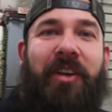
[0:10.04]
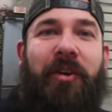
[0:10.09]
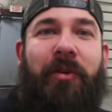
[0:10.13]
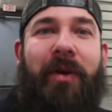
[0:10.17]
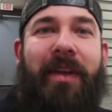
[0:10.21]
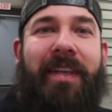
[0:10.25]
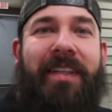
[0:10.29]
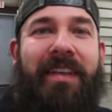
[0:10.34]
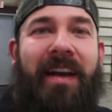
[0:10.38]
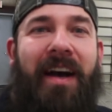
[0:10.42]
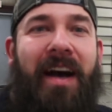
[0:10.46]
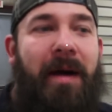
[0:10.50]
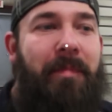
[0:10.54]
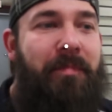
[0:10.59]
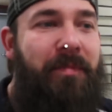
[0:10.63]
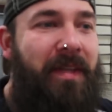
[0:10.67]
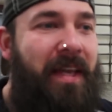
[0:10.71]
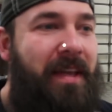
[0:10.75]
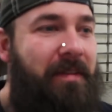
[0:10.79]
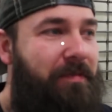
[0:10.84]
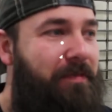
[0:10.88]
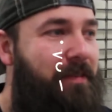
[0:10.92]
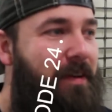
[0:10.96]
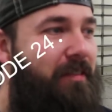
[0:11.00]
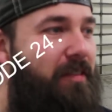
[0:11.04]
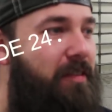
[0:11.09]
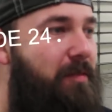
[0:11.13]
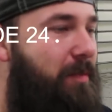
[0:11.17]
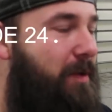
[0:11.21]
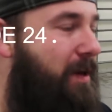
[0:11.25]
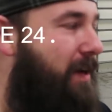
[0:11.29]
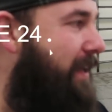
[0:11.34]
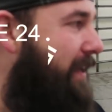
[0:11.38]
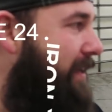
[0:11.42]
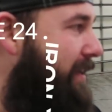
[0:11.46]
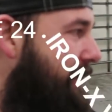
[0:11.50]
Quick update for
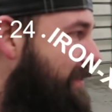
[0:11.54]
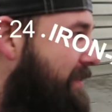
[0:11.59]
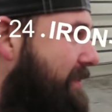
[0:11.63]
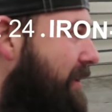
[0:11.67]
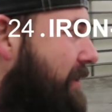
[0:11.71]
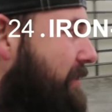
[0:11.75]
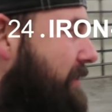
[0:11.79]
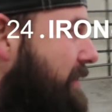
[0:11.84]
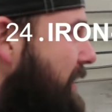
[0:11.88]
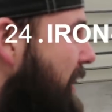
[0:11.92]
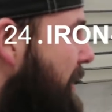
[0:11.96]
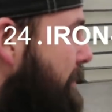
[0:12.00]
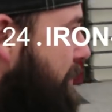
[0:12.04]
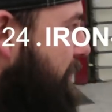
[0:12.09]
everybody to start the